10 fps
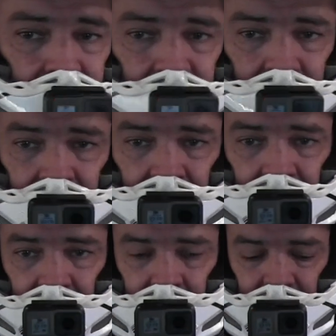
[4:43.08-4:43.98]

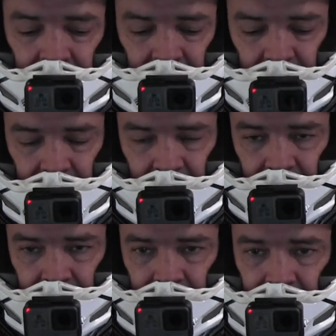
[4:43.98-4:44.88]
trail, and
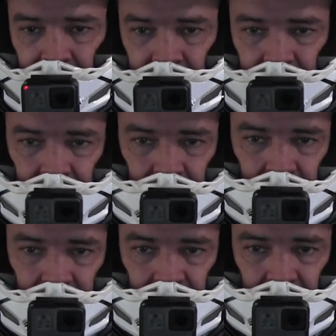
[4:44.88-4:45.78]
if I've got
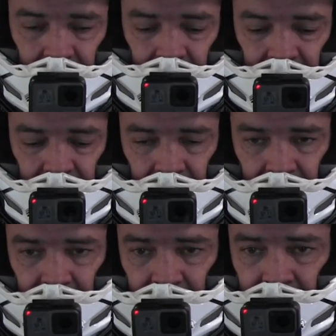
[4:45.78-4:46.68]
digital cluster
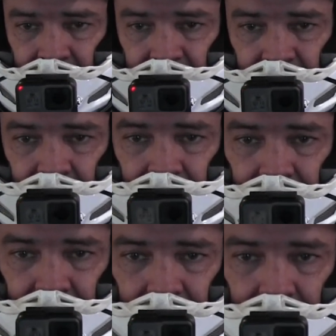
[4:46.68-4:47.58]
on the bars and stuff,
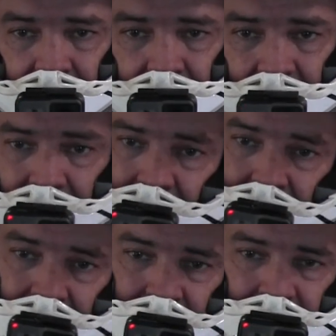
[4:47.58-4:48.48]
I can capture that. I
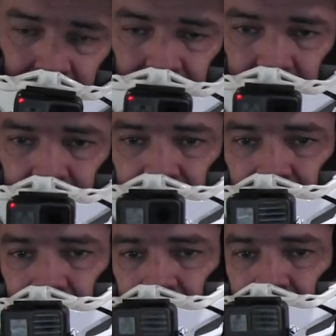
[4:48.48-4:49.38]
can get the front
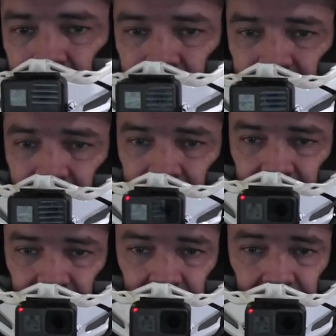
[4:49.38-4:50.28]
fender, all of that kind of stuff.
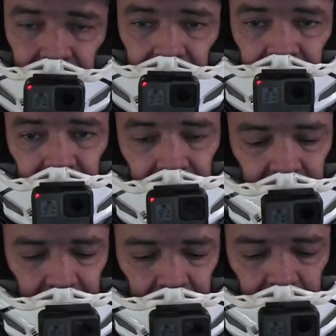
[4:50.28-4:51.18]
So
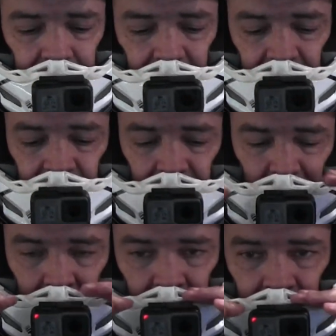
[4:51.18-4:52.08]

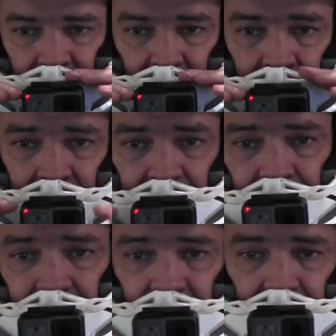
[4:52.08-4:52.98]
should work pretty
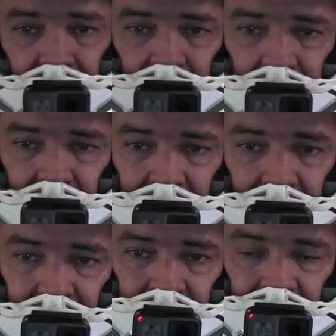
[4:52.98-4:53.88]
well.
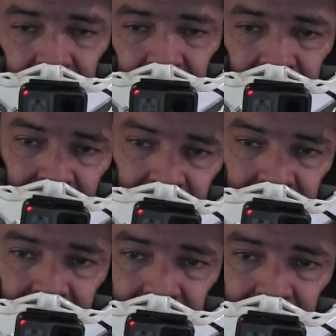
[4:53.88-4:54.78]
But let's get it out onto
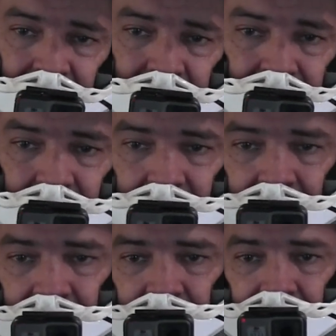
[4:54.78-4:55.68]
the trail
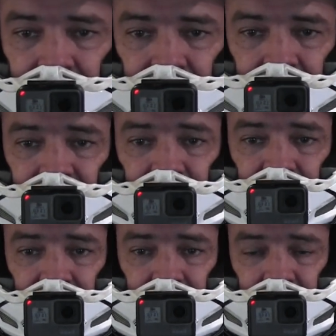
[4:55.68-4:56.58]
and see
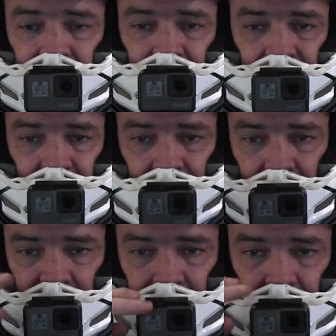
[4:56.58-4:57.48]
what the footage looks like
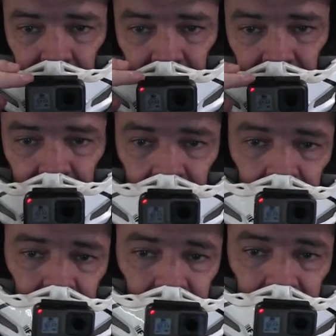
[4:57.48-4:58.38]
coming from the
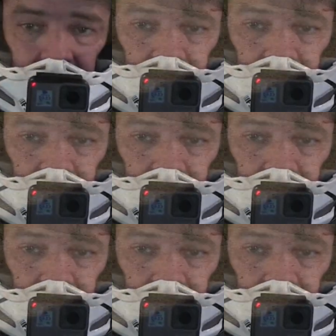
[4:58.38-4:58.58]
GoPro.